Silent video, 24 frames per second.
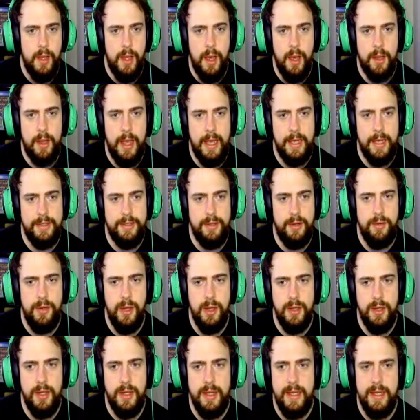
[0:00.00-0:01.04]
Okay, so
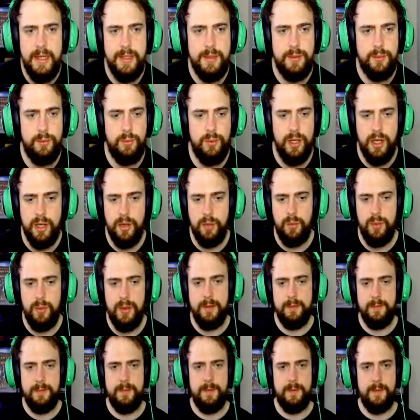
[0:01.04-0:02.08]
none of these work
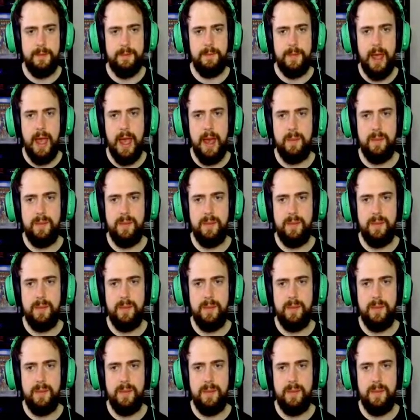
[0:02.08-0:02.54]
with our